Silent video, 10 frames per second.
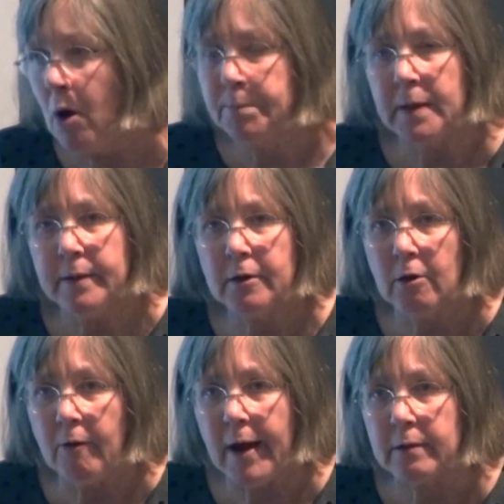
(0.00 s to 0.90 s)
hope they did
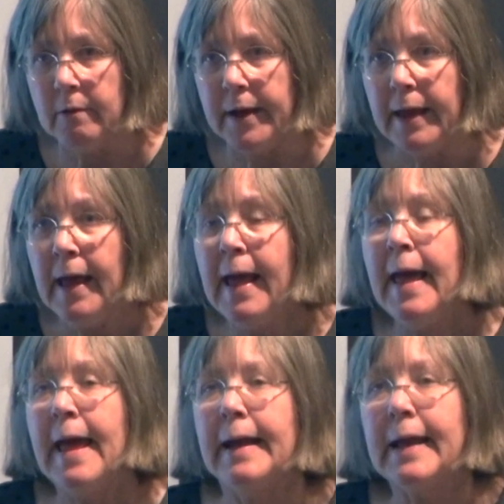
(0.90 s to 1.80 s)
correctly,
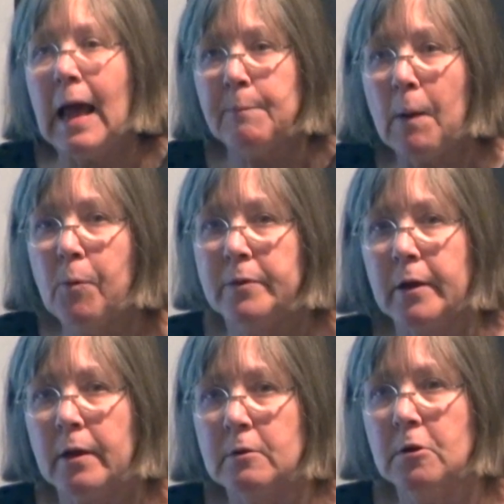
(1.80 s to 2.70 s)
and came up with
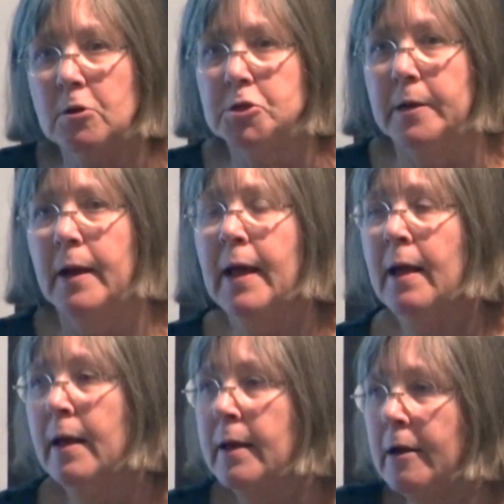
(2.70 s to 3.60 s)
a conclusion.
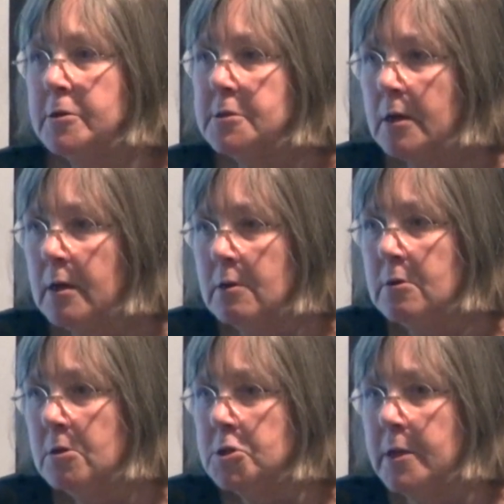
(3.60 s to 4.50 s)
Here's the
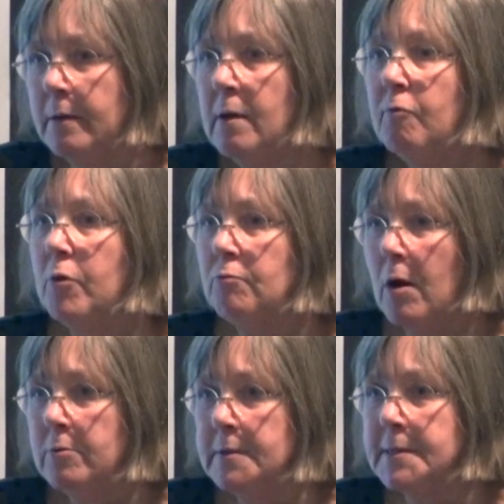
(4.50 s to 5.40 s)
conclusion for
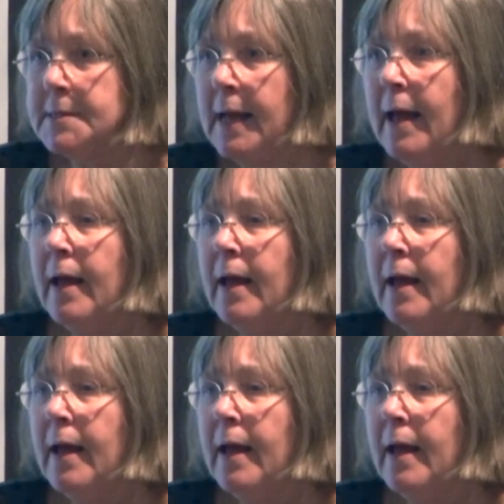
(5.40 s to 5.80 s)
rodents.